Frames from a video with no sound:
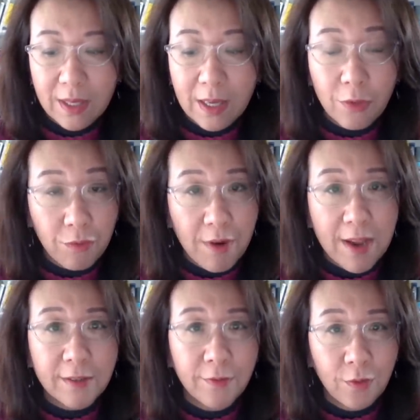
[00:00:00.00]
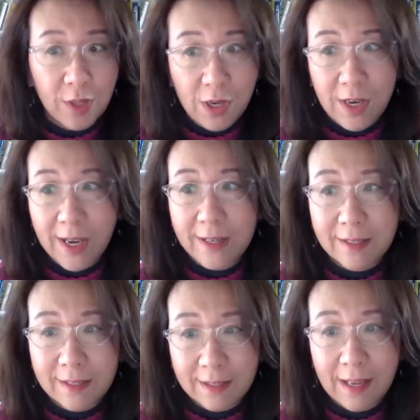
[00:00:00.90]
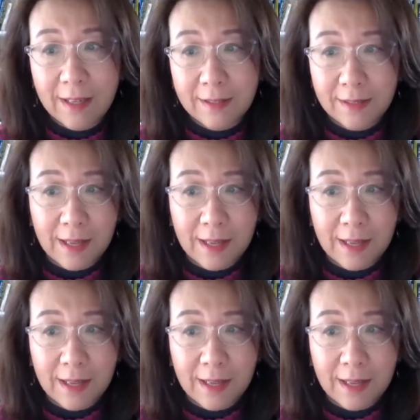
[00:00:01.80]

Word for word: a threat for the United States